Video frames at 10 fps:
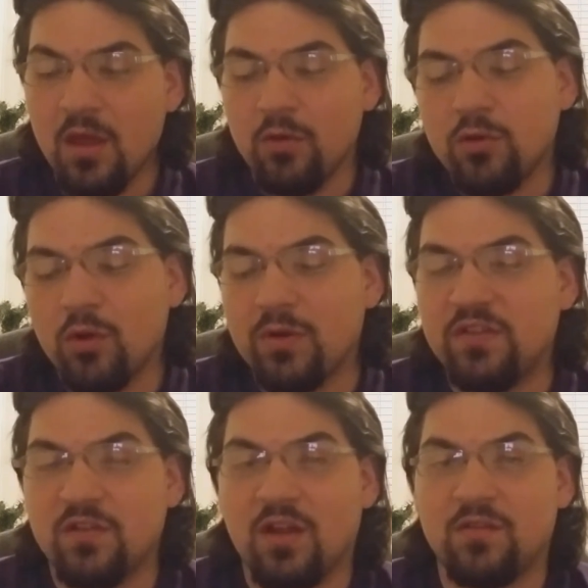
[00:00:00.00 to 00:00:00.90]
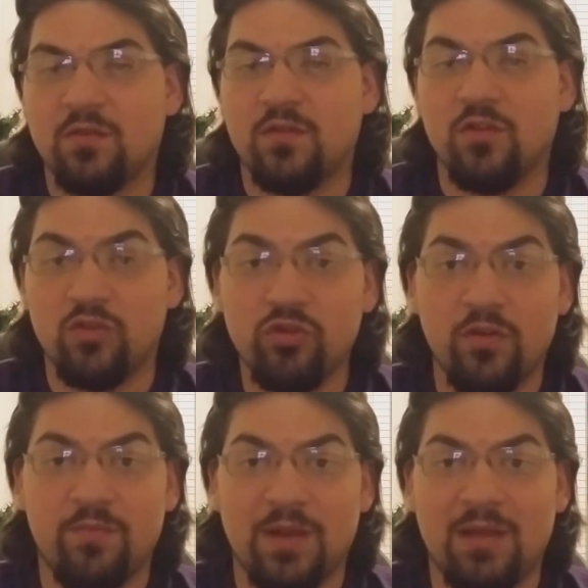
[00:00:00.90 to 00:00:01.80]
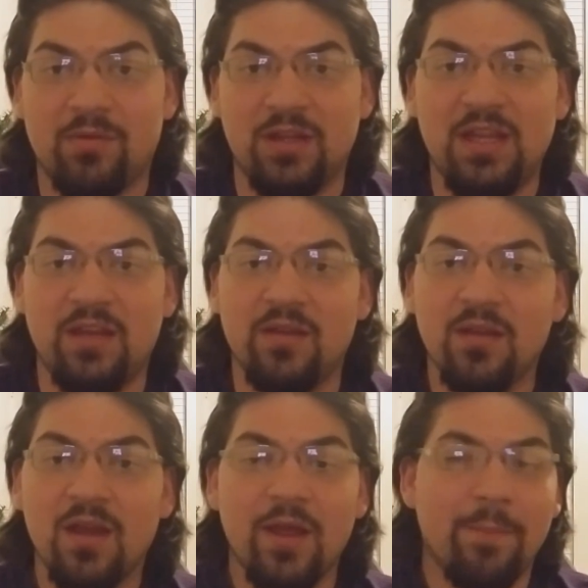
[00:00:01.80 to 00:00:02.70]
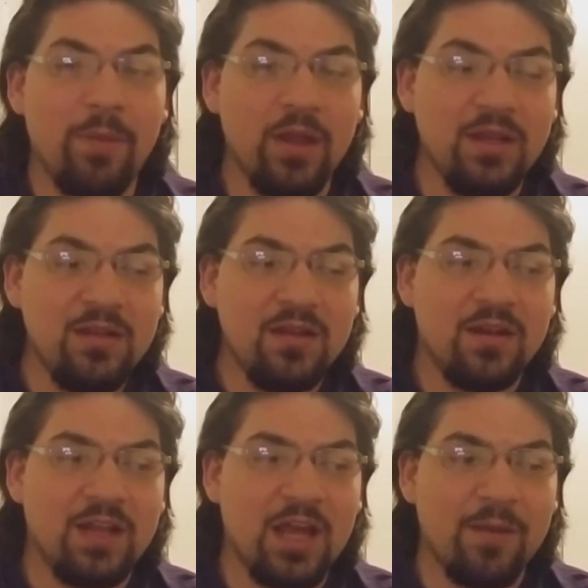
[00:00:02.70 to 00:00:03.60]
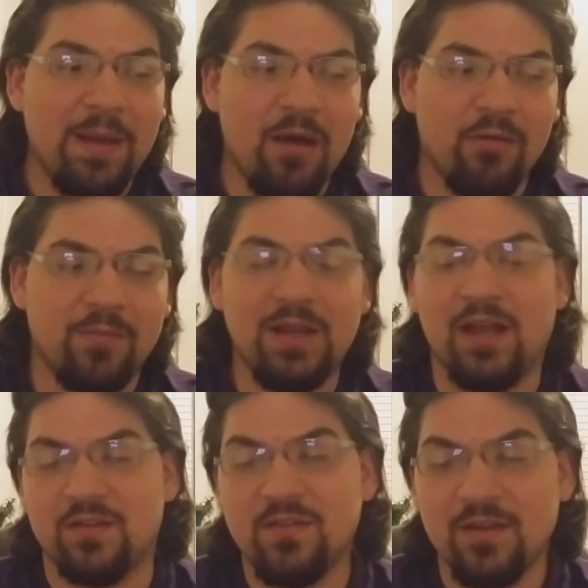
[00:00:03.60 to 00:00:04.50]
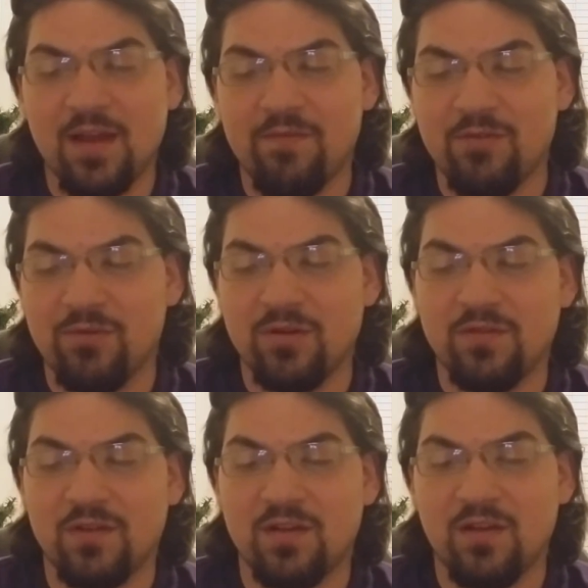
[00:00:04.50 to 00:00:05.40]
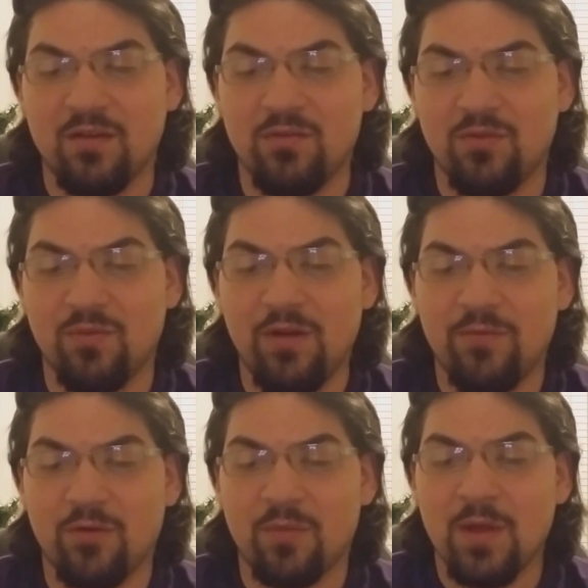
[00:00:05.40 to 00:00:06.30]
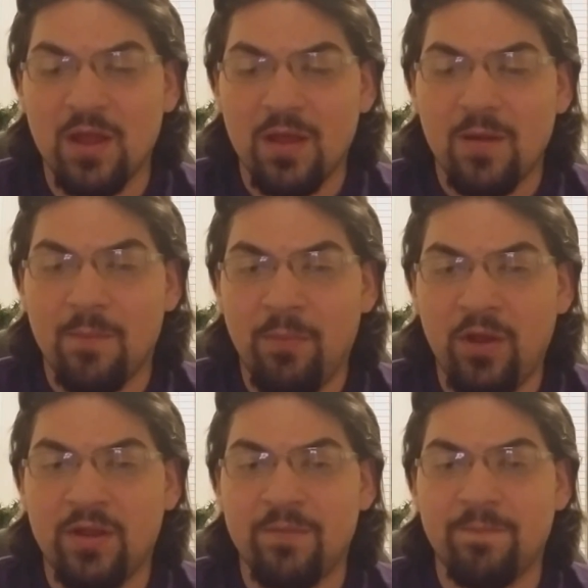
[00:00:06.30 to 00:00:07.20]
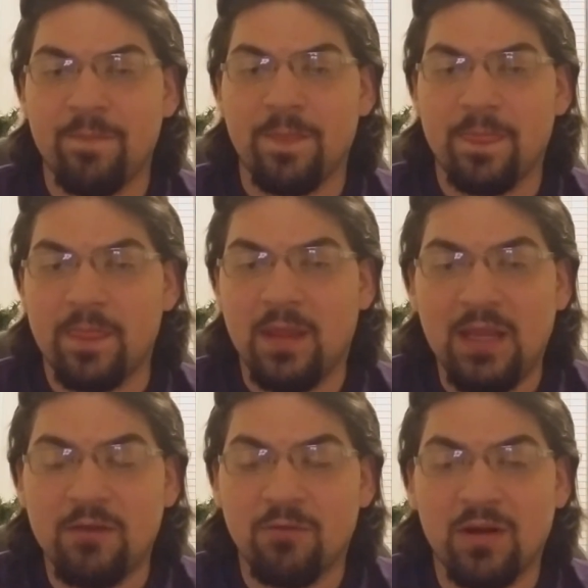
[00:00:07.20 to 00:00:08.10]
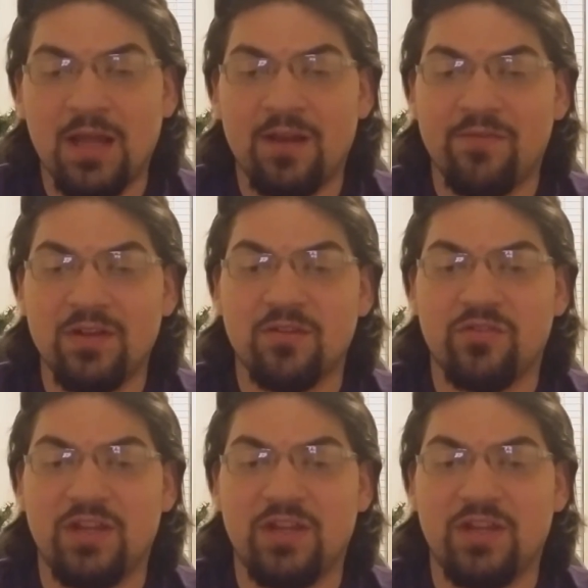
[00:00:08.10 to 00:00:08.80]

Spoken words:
No reason Natsu should have been able to eat it. But he did, and he got a power up. He got sick afterwards, and it didn't do too well for him. But he'd run out of energy.